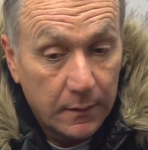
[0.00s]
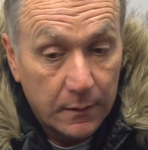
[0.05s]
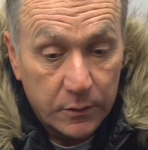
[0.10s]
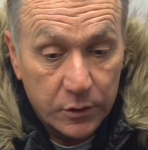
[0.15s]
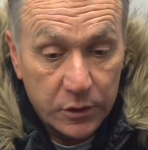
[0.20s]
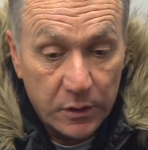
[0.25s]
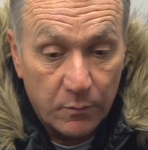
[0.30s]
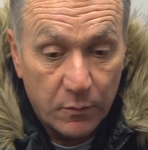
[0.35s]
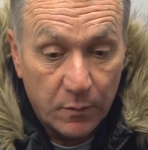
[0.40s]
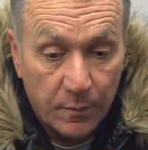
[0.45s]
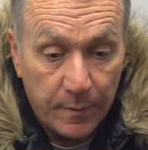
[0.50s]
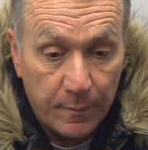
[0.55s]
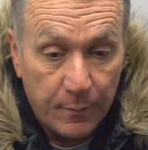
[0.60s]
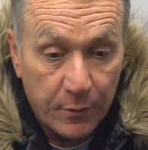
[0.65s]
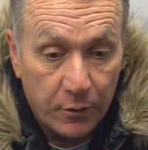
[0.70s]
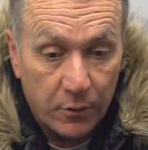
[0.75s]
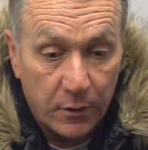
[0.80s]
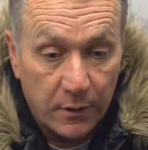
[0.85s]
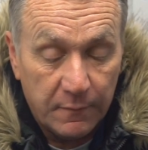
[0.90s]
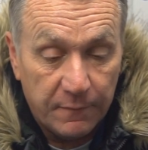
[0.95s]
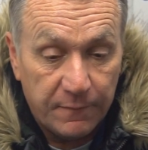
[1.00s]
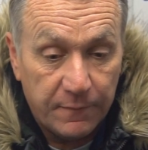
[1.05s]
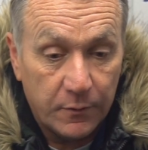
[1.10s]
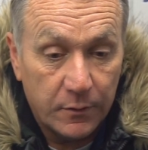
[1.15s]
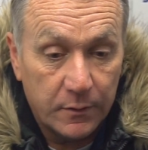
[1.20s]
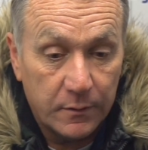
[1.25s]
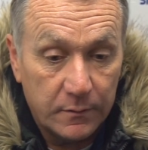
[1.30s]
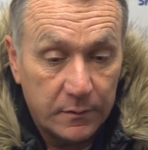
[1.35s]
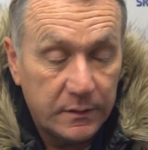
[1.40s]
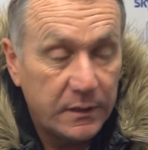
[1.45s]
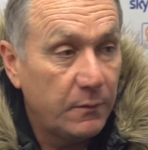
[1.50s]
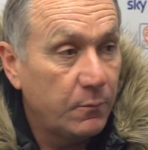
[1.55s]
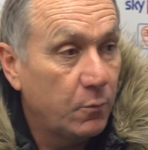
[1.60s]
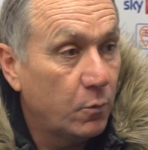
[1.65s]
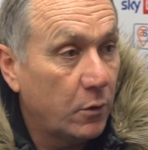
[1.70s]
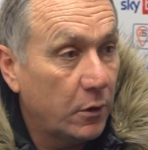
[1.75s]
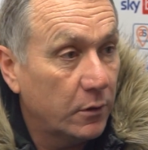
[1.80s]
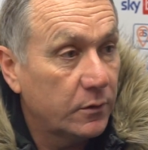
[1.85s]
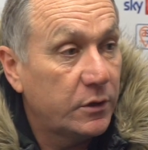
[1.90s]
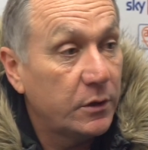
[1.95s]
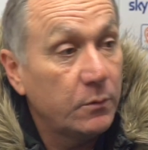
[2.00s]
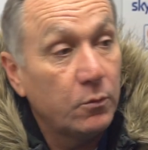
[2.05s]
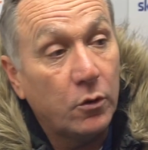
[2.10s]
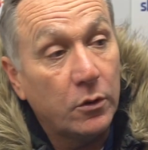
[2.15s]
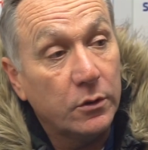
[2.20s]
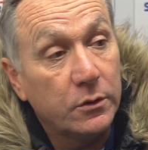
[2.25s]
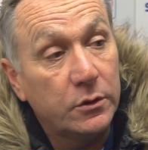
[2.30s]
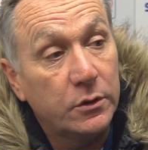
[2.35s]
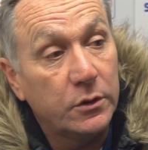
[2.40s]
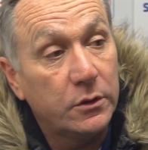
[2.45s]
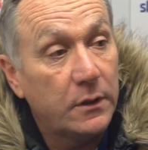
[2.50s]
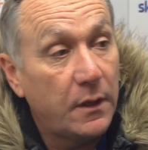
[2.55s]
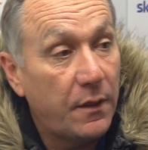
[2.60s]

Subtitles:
Some will be brought in for to work towards